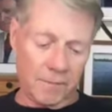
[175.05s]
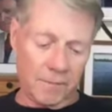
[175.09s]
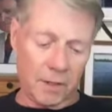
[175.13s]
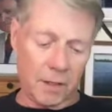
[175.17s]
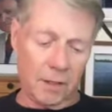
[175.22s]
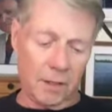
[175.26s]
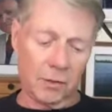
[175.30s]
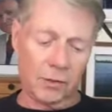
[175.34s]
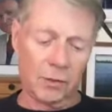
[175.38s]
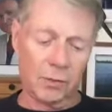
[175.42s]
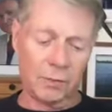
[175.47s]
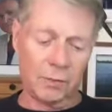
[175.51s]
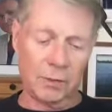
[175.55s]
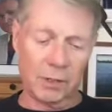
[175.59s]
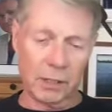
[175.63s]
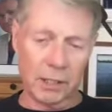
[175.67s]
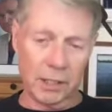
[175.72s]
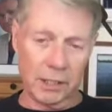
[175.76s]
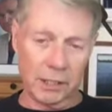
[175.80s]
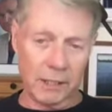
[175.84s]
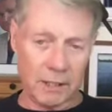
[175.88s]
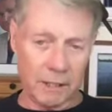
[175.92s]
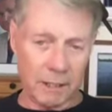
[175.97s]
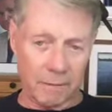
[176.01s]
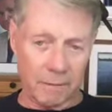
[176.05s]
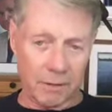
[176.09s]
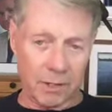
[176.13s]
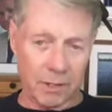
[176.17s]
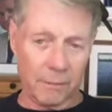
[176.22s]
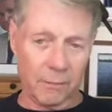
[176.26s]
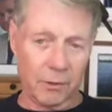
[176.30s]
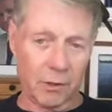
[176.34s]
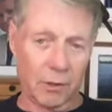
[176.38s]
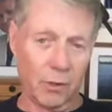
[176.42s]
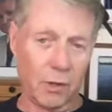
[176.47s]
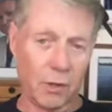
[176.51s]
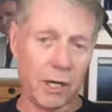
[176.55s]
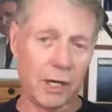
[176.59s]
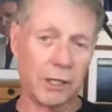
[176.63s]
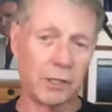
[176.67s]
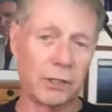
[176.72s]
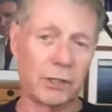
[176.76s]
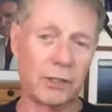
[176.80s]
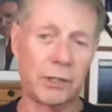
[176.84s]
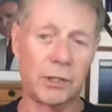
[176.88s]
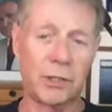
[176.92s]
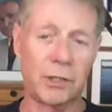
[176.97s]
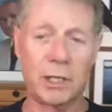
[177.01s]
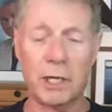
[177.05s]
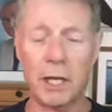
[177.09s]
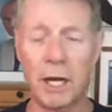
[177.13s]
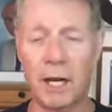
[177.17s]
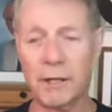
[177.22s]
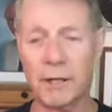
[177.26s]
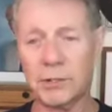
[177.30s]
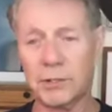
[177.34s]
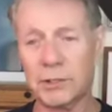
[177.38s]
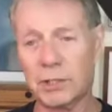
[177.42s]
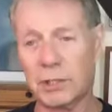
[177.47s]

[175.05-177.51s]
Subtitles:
ultimately emigrated to the United